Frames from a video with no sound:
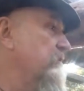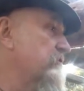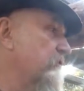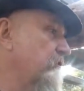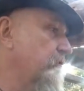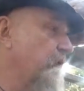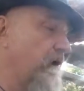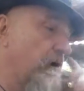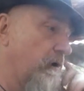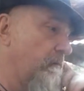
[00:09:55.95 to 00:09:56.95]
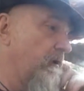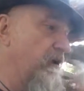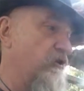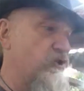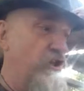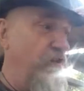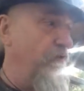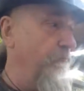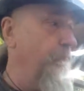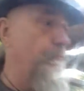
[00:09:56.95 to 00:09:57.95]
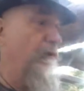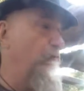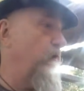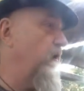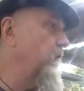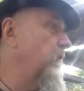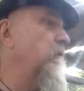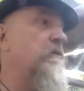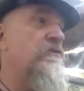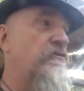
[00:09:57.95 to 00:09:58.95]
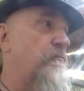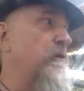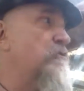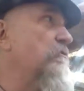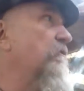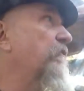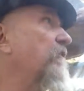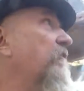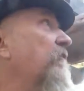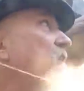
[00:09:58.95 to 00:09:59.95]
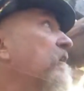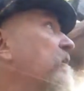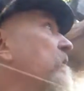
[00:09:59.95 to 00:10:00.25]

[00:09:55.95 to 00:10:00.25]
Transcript: So, and then chink them as well, just to make sure it's nice and tight.